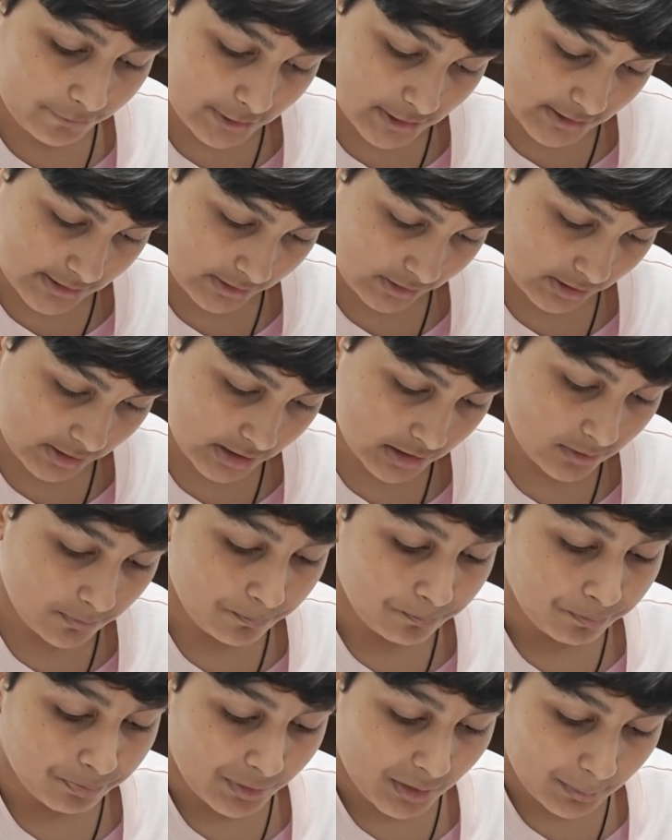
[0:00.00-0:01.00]
officers,
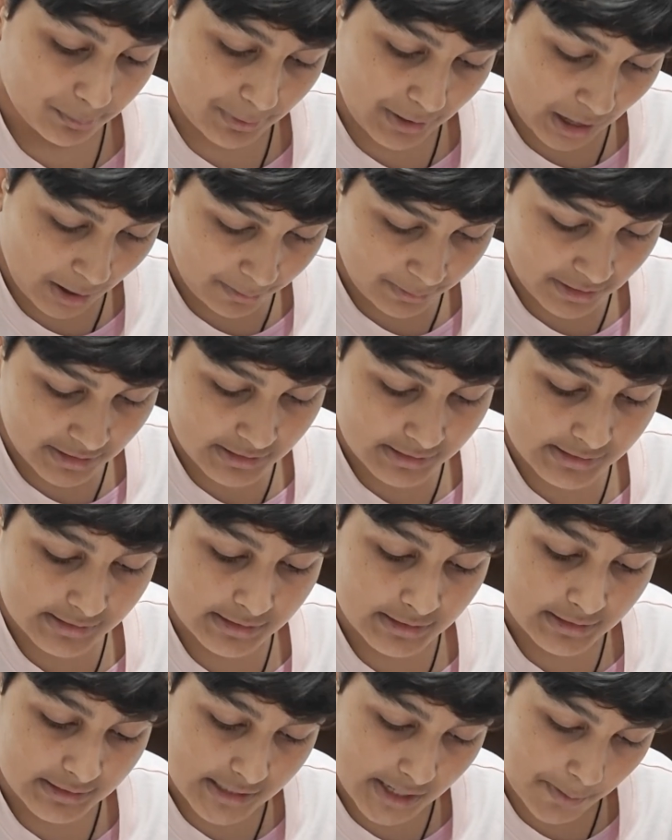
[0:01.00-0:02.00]

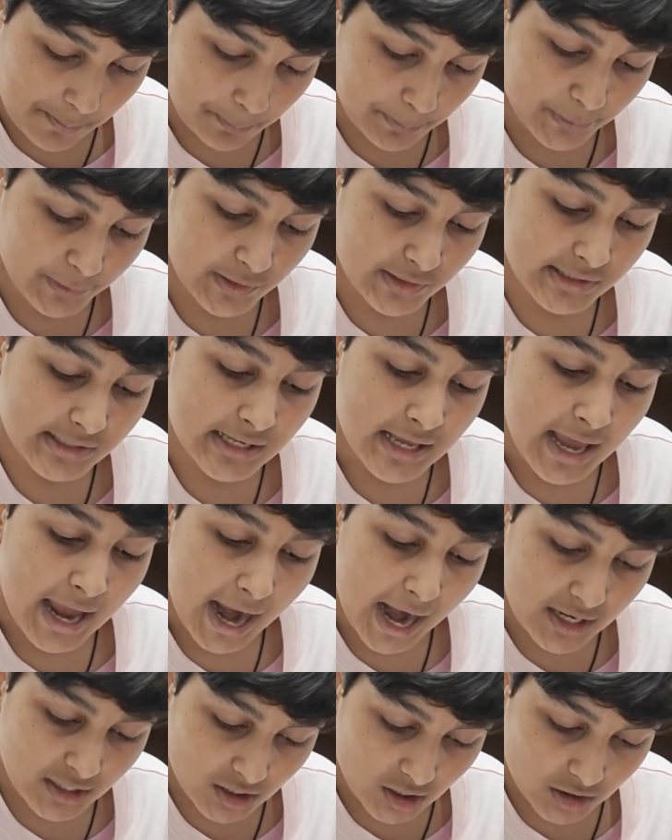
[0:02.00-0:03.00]
Brahmins, temples,
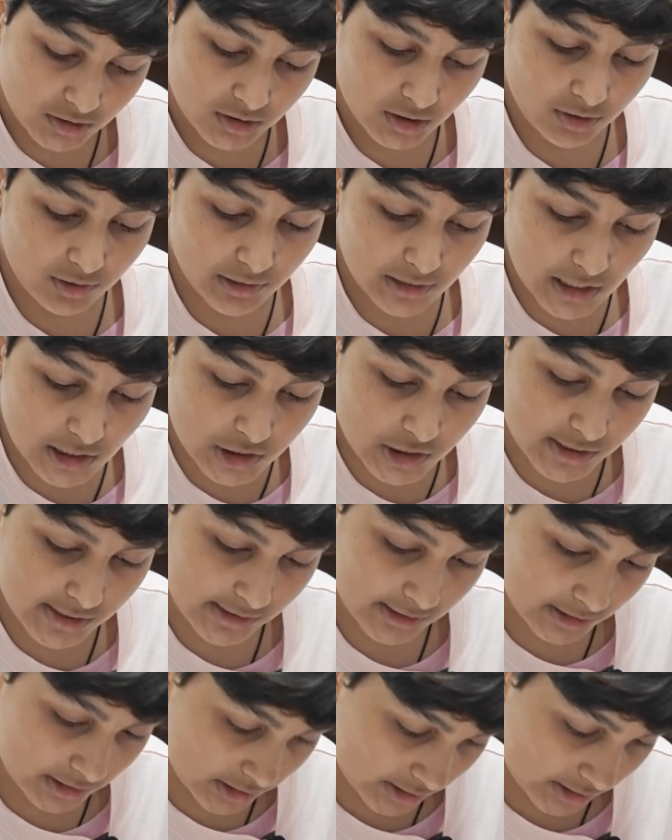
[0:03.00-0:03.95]
and other religious